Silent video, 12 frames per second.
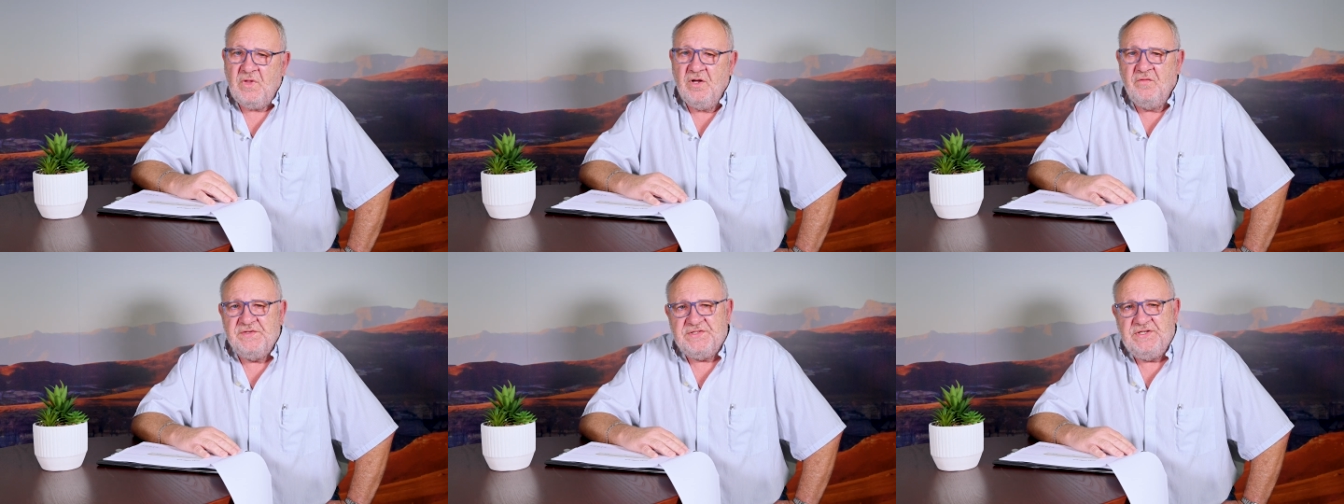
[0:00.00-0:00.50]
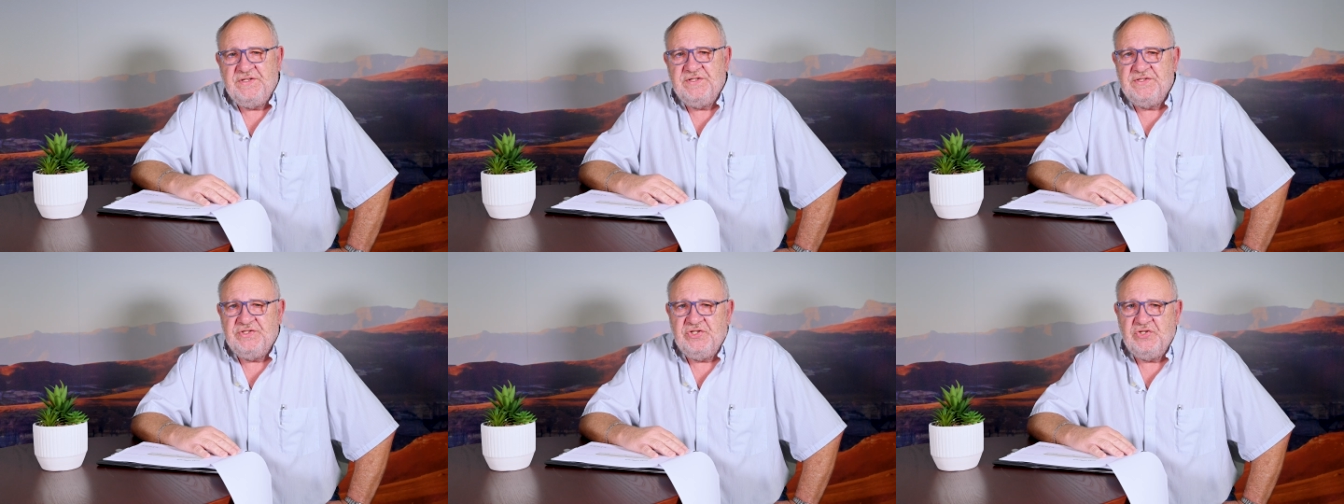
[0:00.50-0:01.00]
of a seed
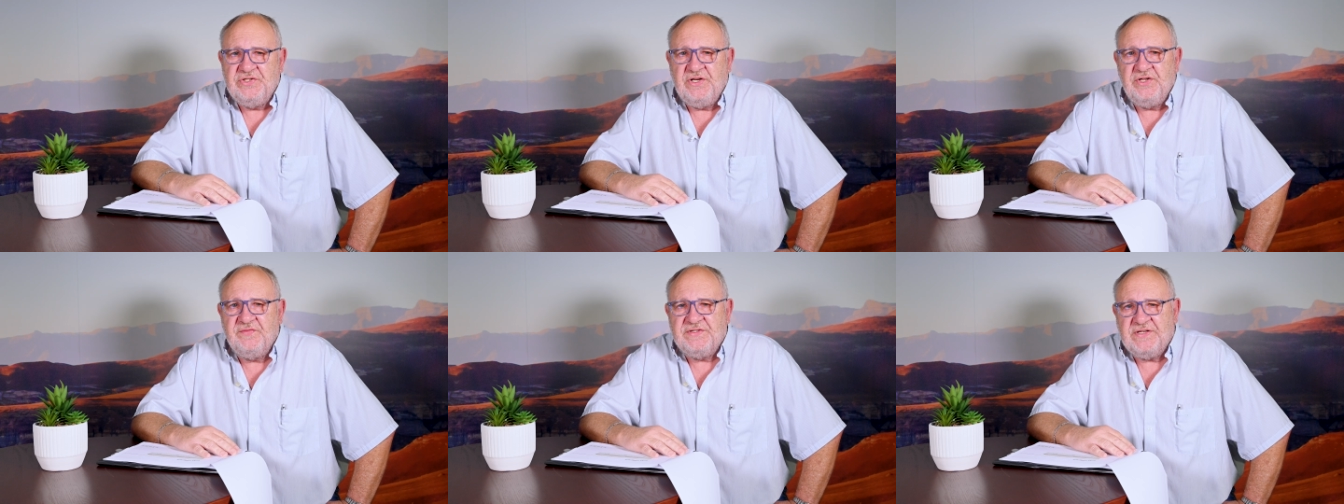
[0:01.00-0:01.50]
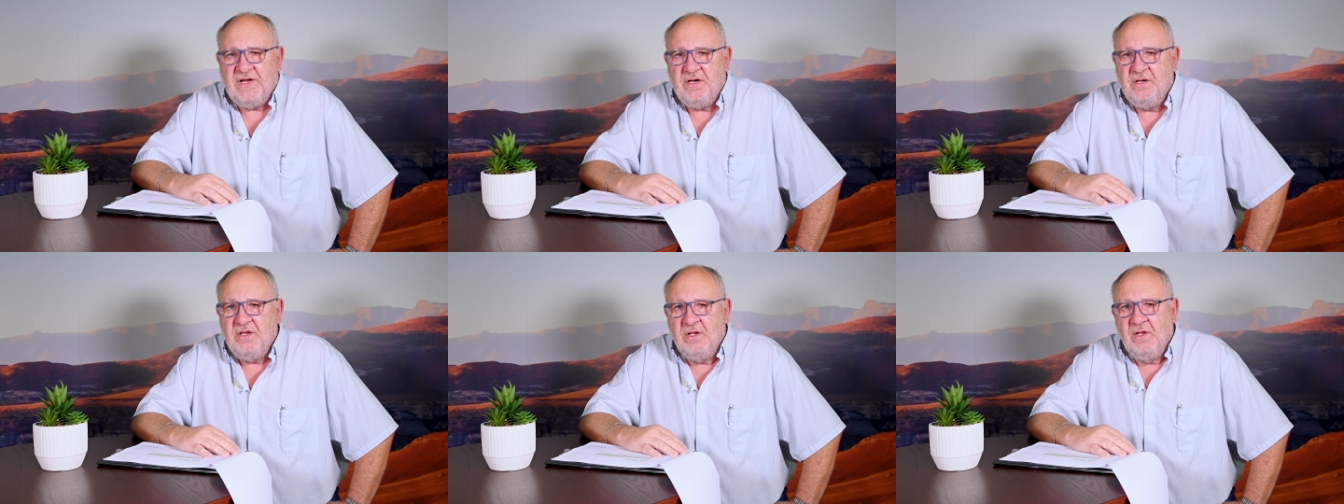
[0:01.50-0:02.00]
is usually the
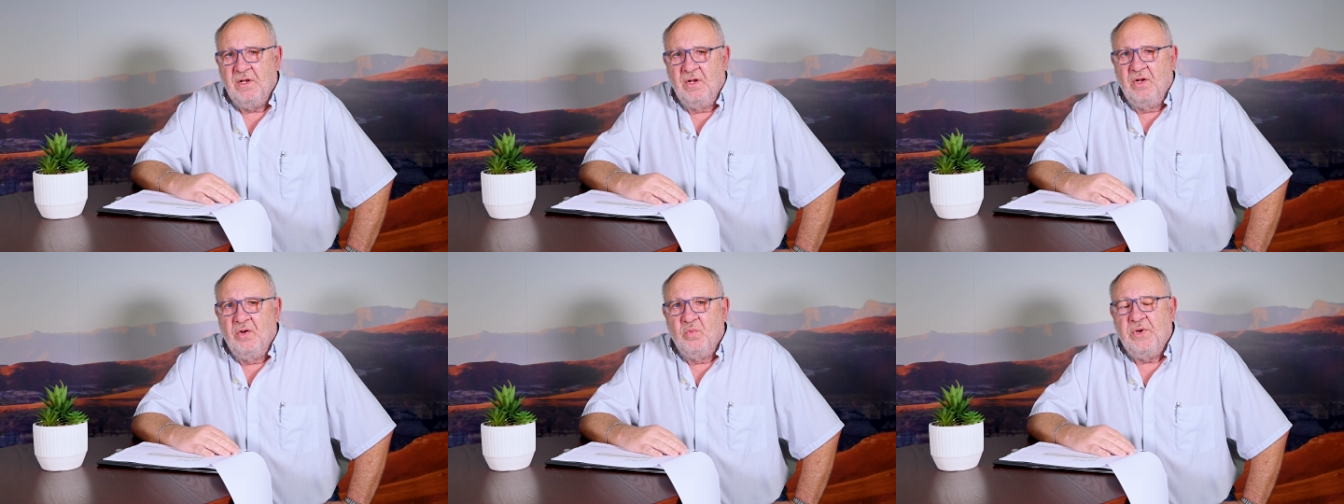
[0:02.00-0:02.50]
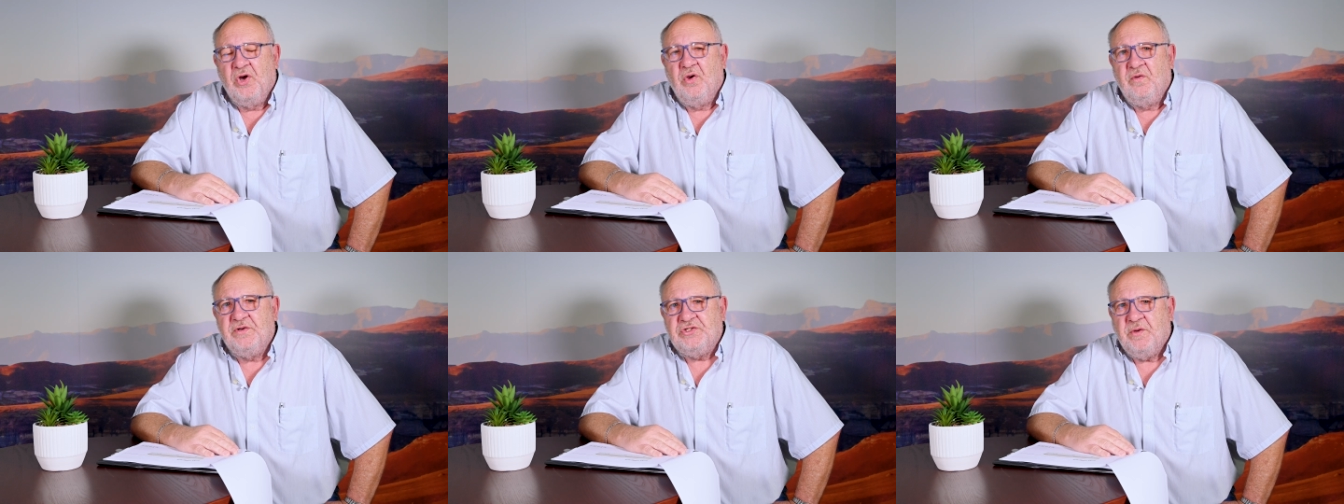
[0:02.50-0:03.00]
sale where
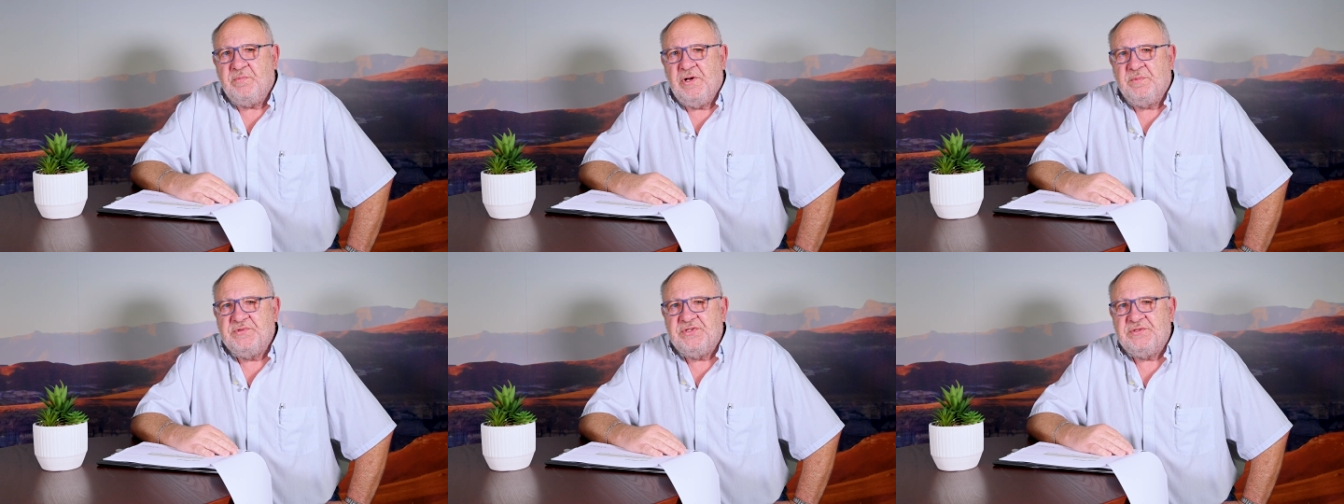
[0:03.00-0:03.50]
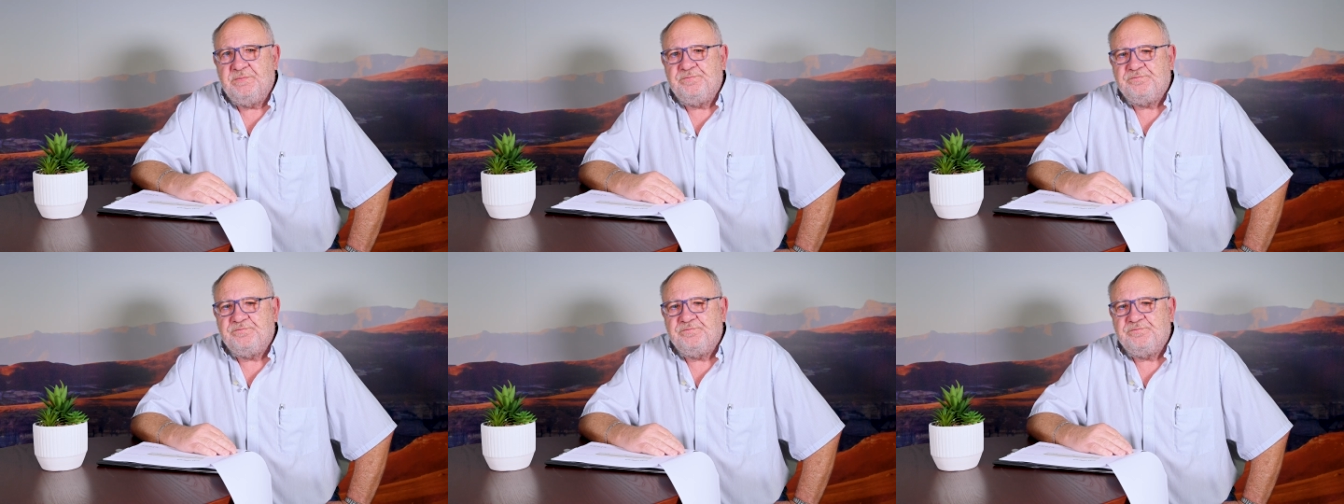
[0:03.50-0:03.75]
all the top clips